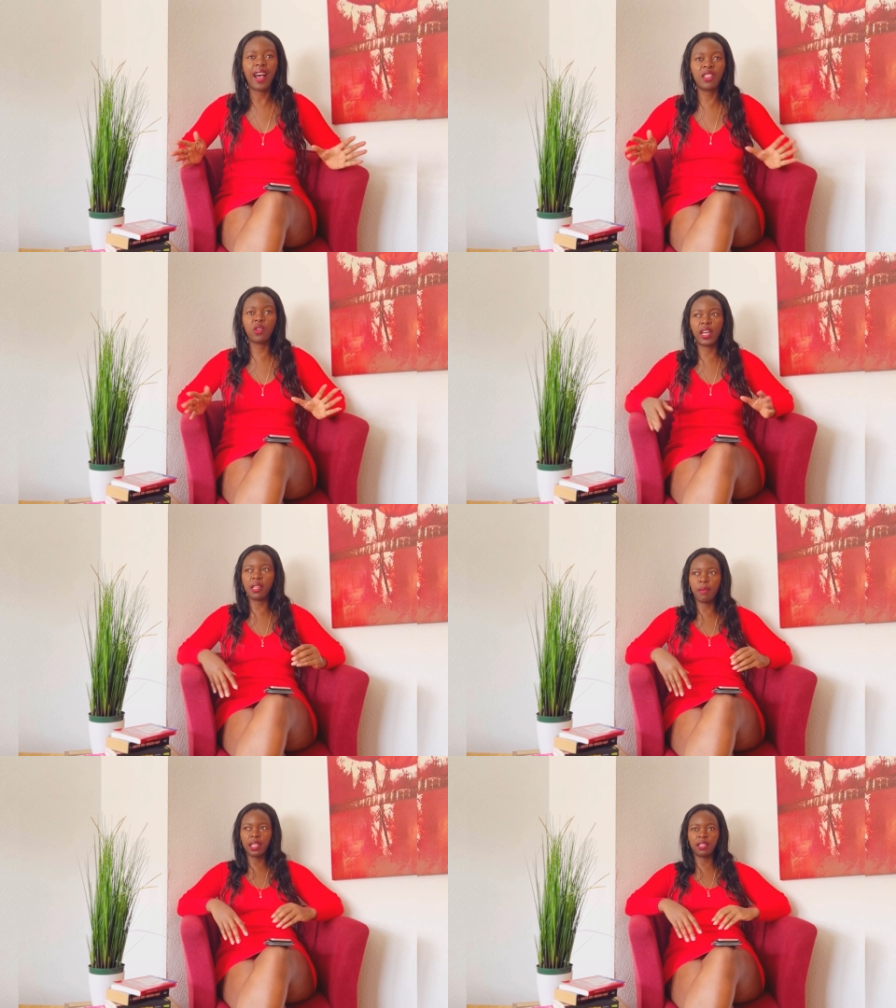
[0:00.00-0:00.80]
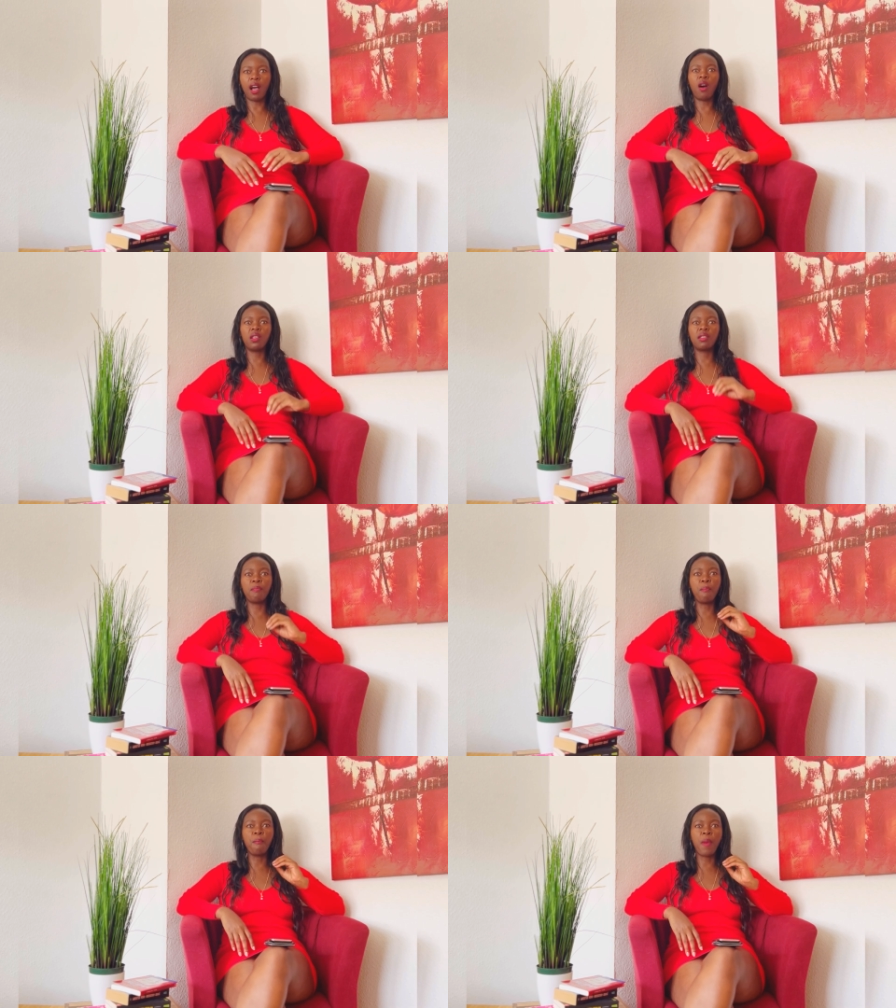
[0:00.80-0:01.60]
As you can imagine, I was
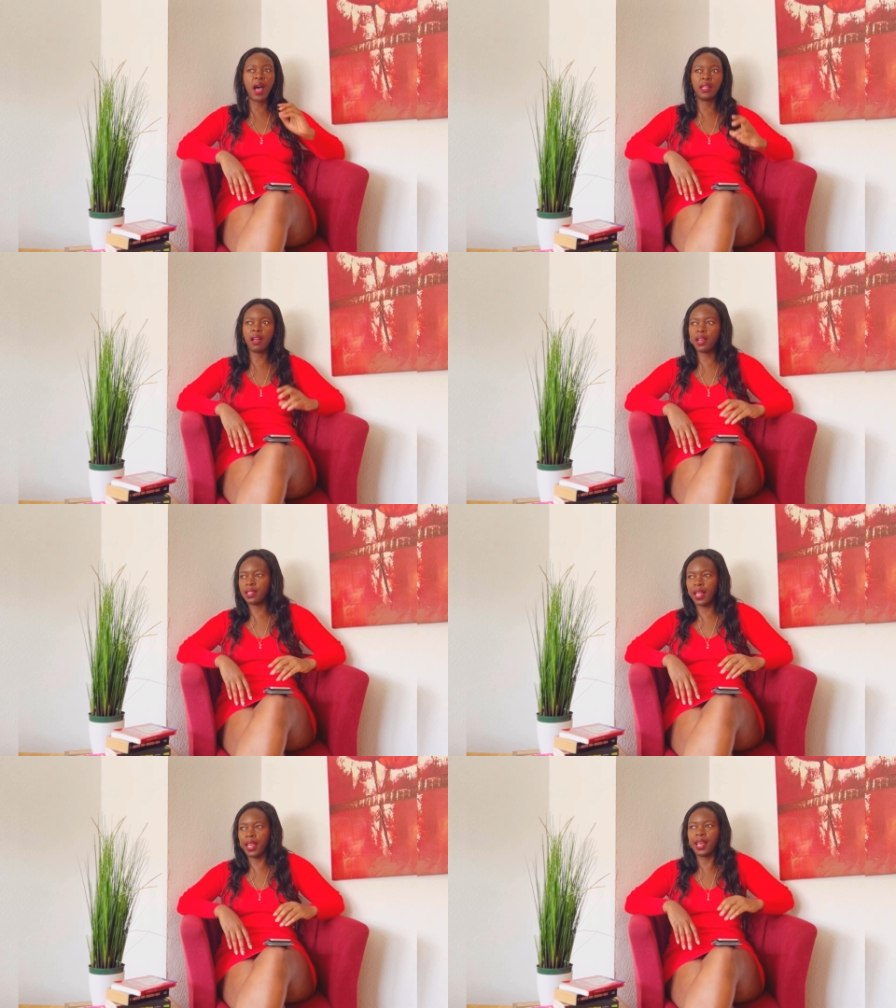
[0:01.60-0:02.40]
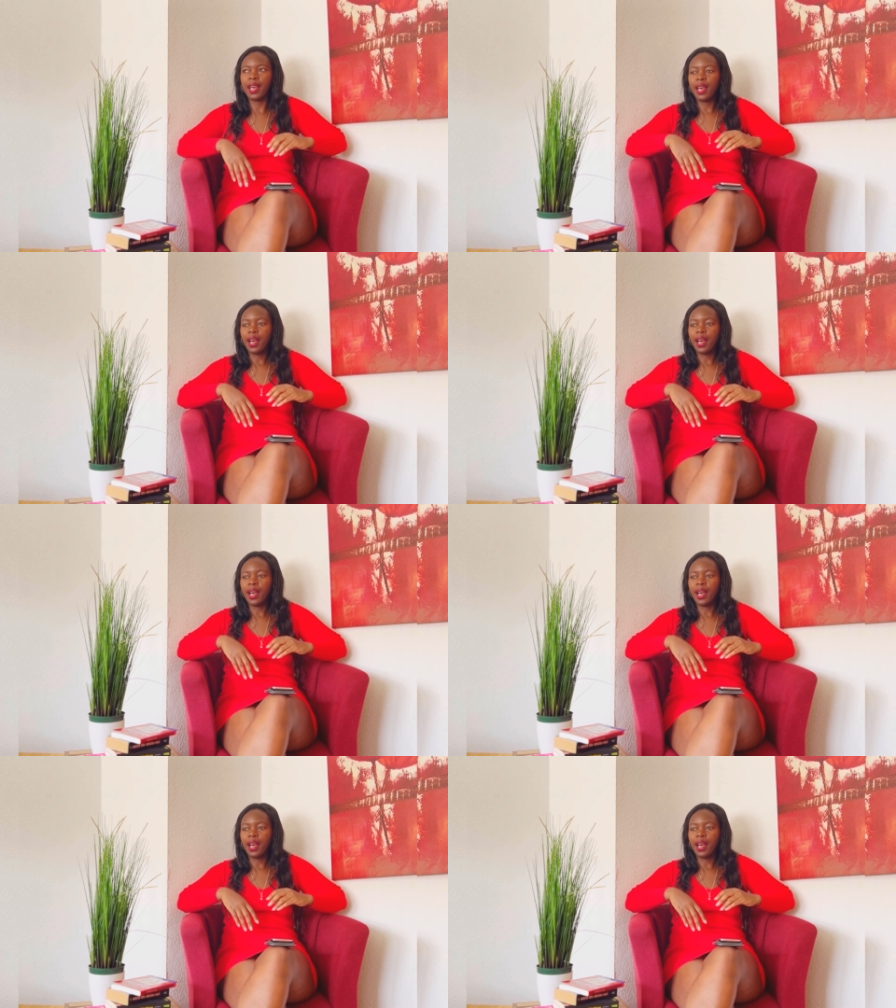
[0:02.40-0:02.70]
mad. I was like,